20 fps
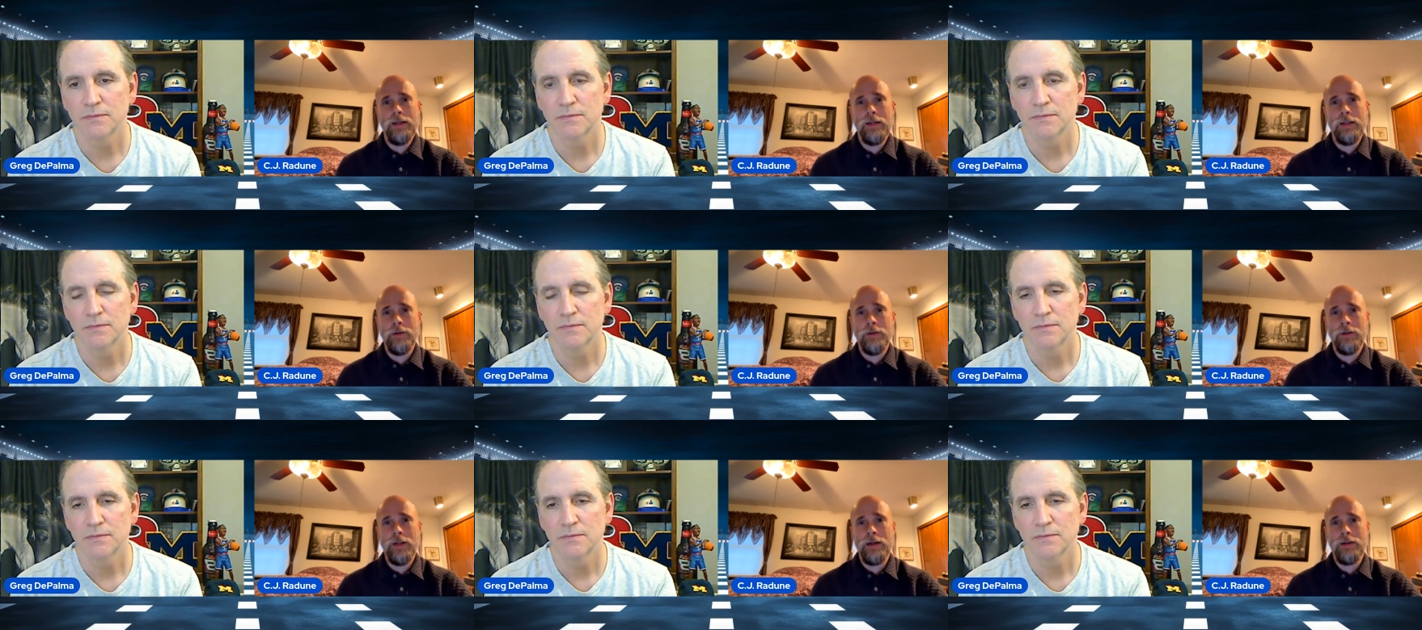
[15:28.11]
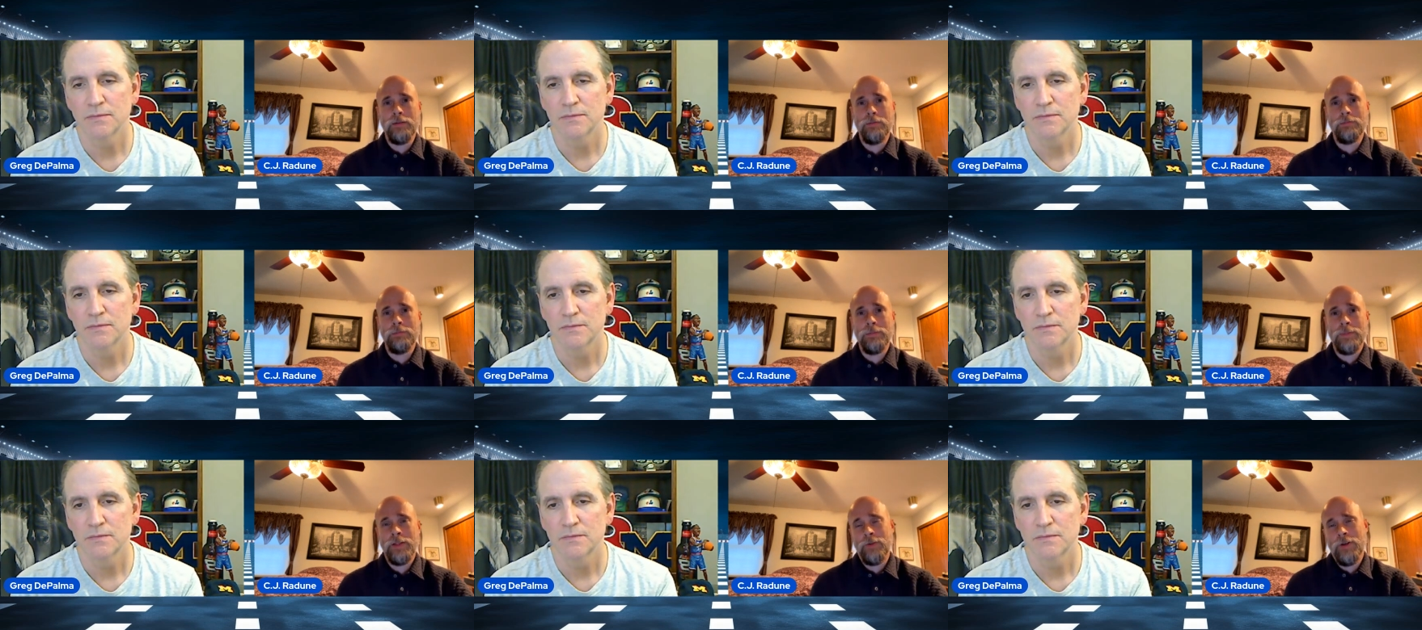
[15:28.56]
Speaker 1: And they're not
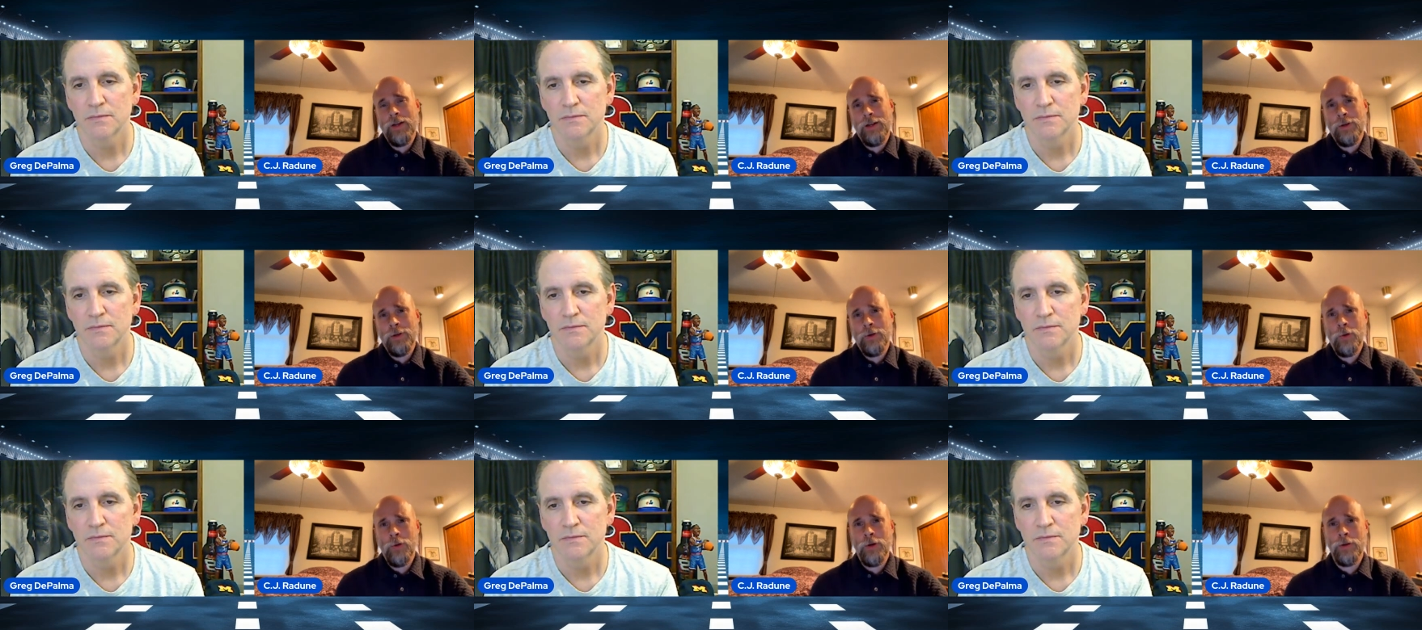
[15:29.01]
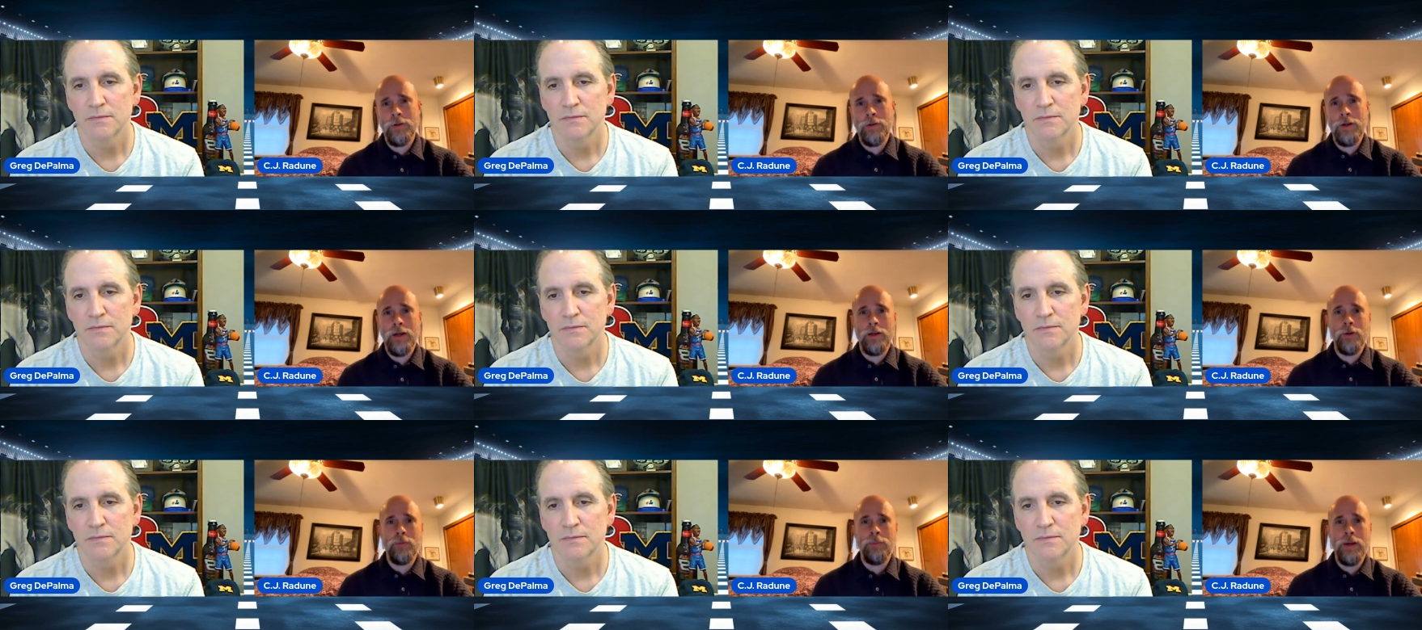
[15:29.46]
your core. They're not your